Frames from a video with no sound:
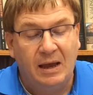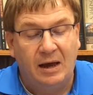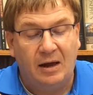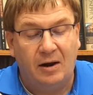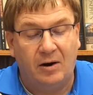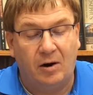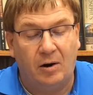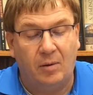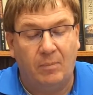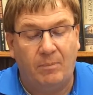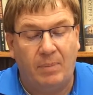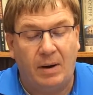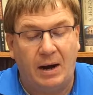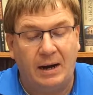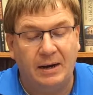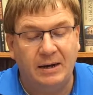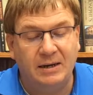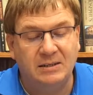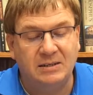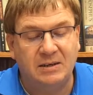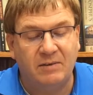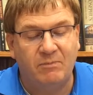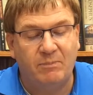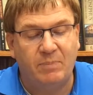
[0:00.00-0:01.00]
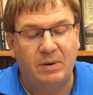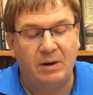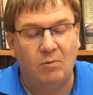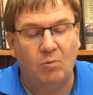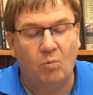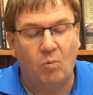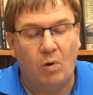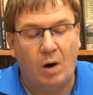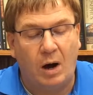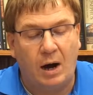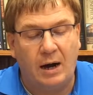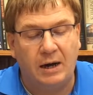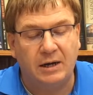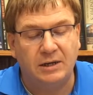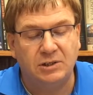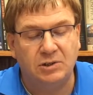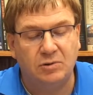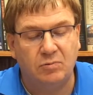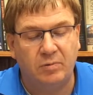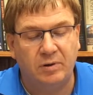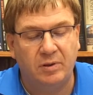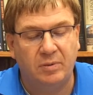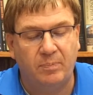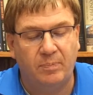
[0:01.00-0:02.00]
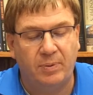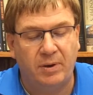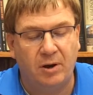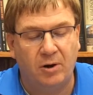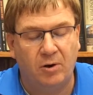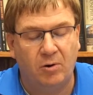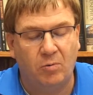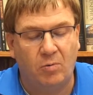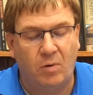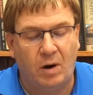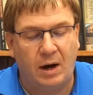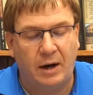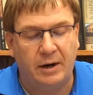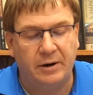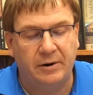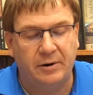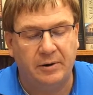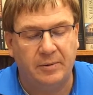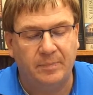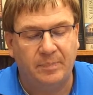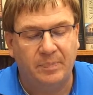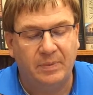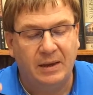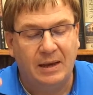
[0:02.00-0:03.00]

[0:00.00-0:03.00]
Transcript: and our bodies have been washed with pure water.